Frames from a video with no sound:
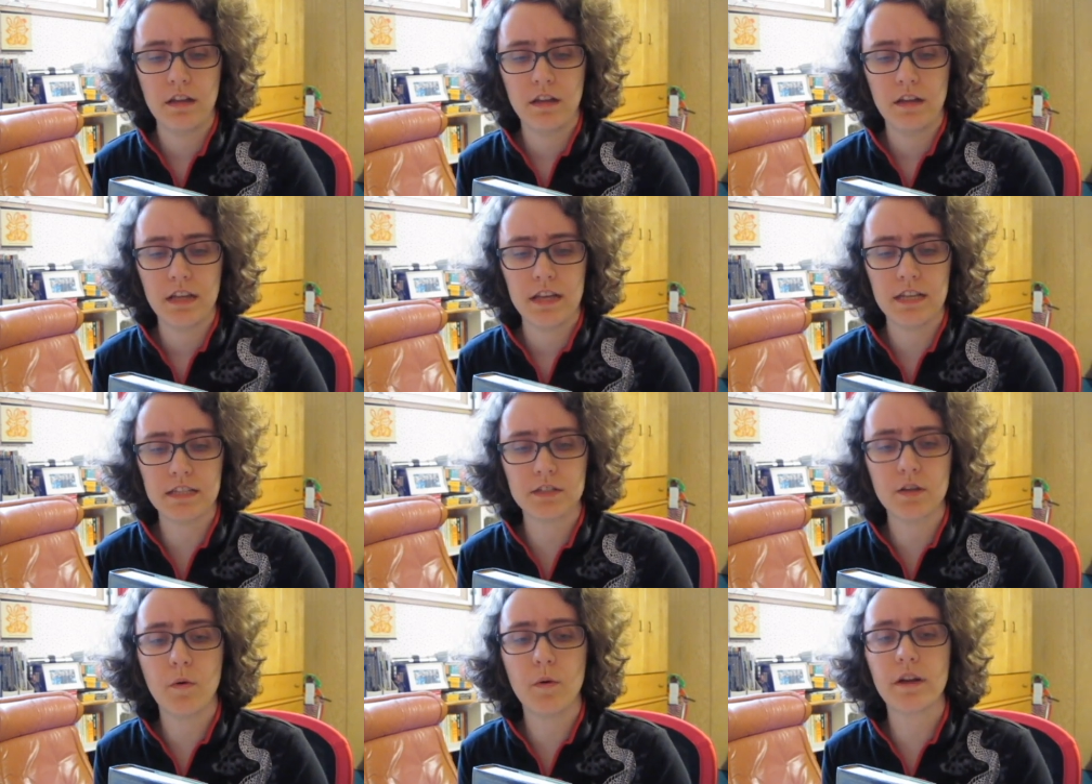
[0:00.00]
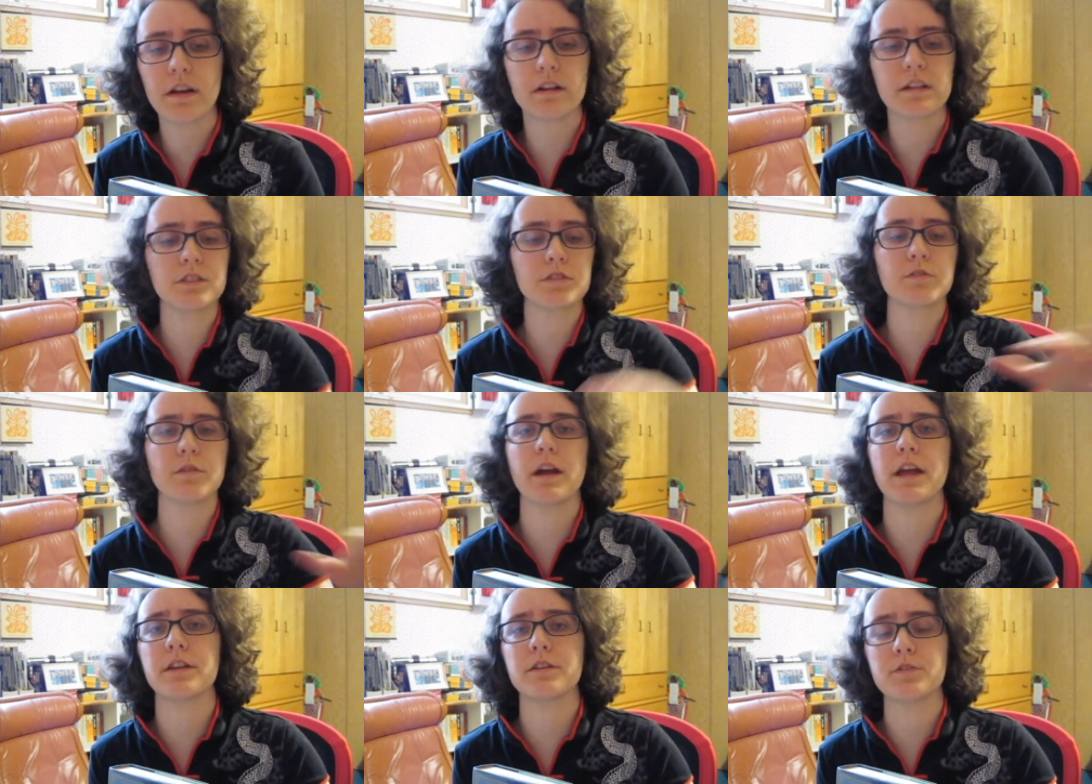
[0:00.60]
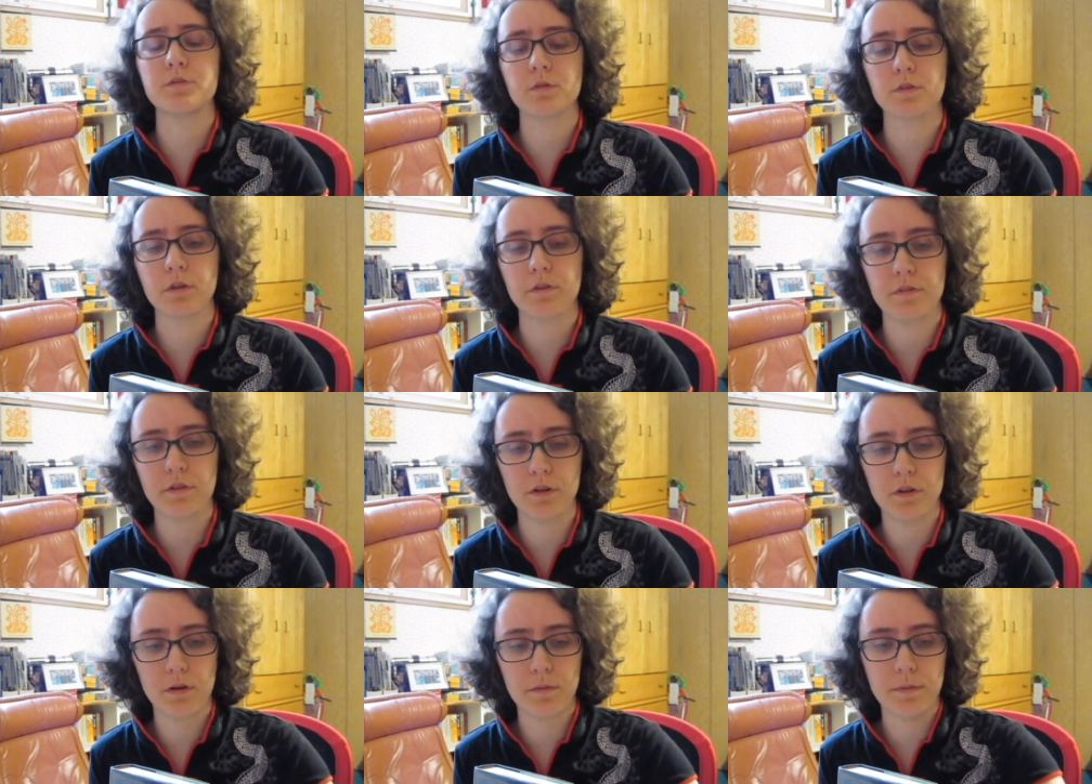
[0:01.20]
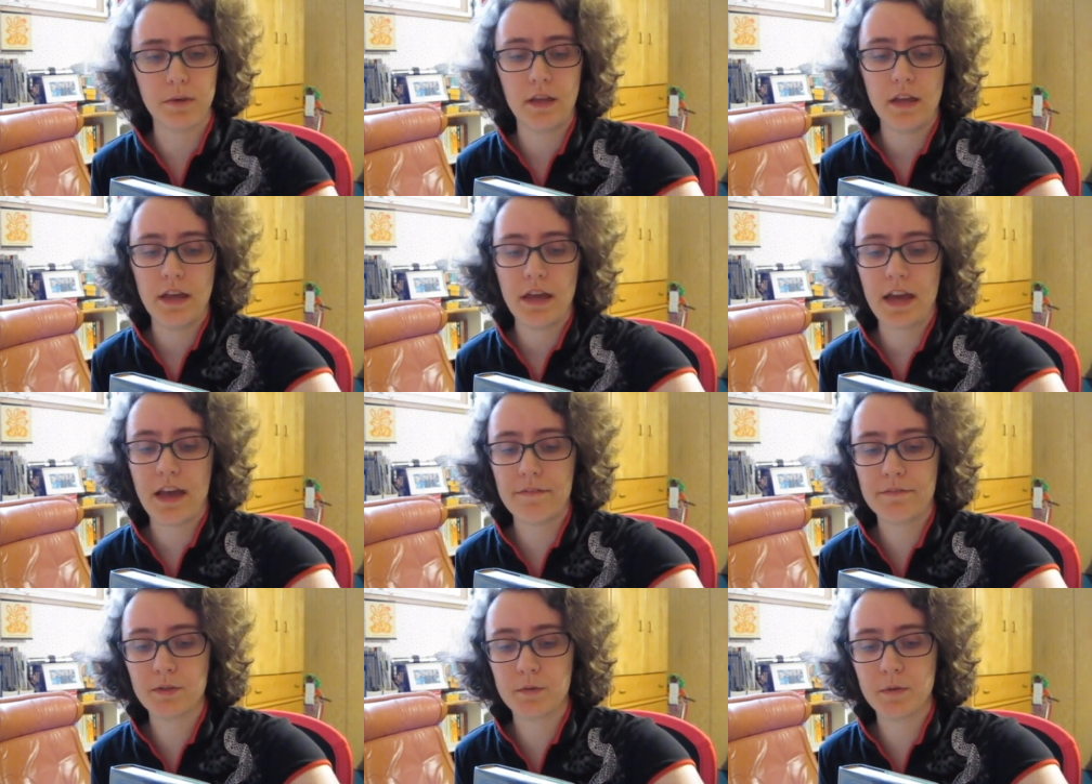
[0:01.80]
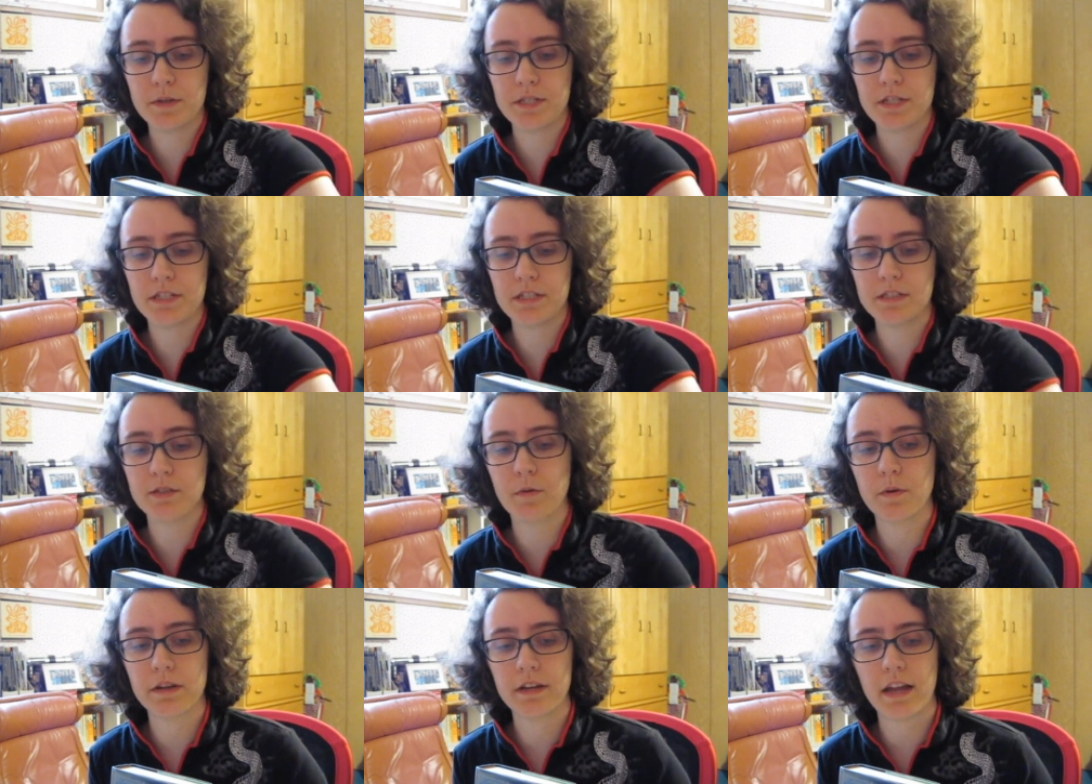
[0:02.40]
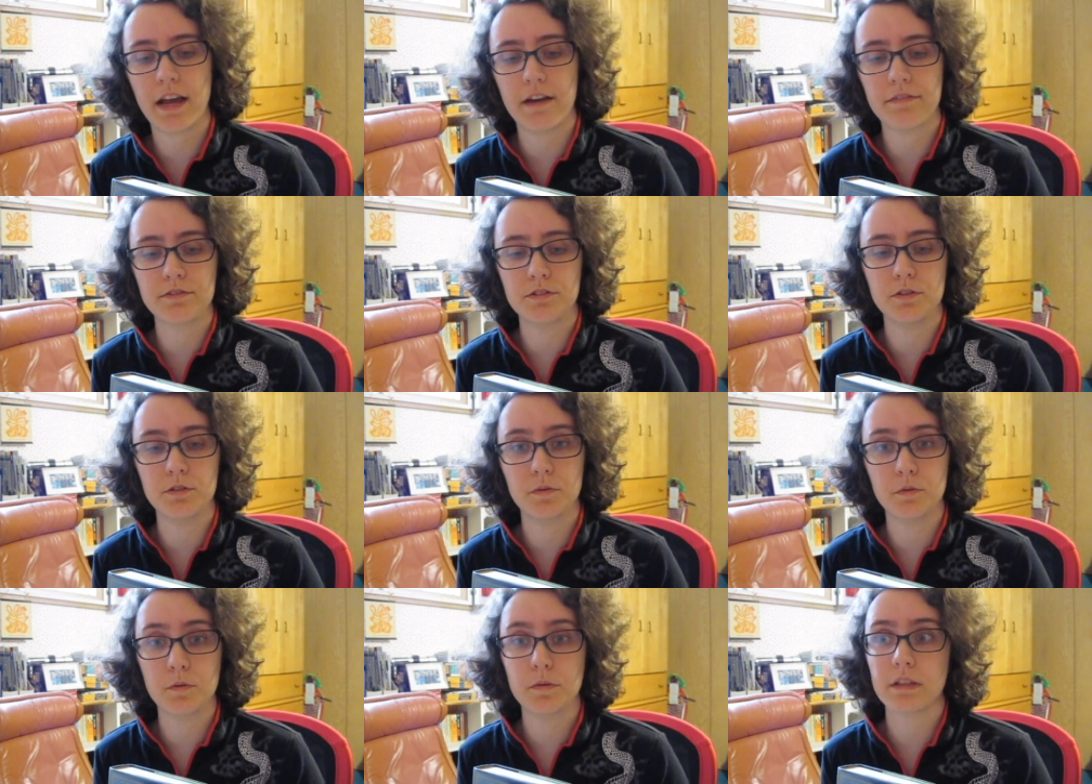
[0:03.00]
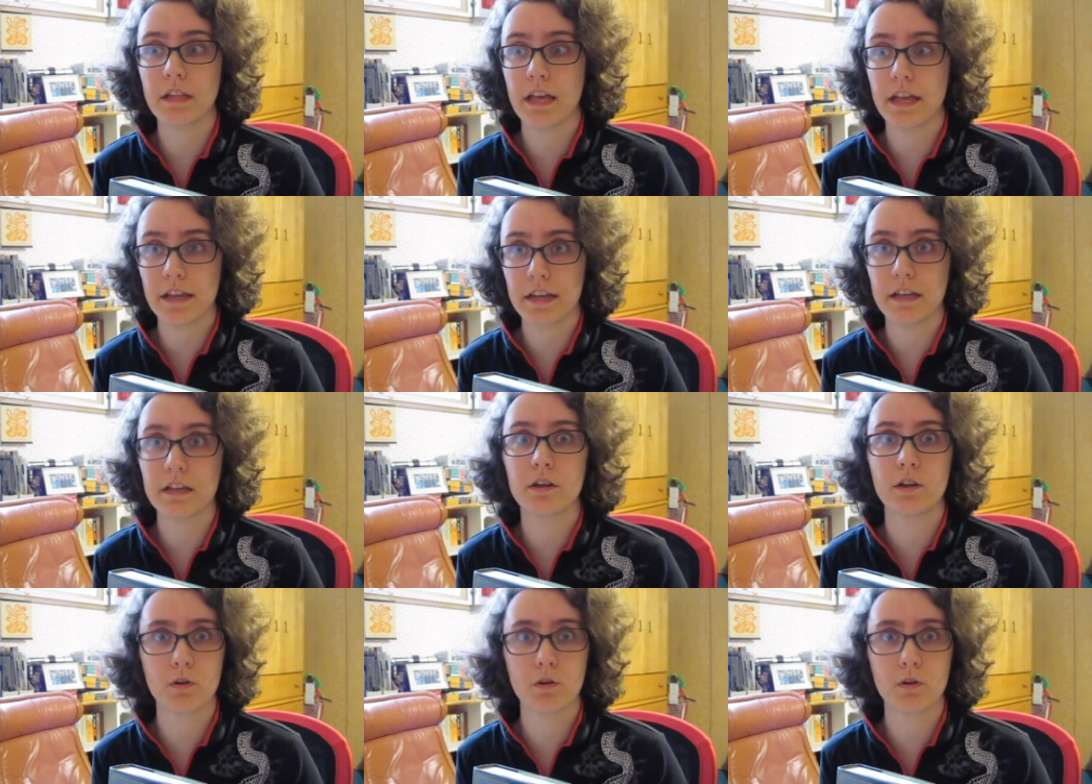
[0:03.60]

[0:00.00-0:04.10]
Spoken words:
is going on his grand tour of Europe, after which he's going to have to, like,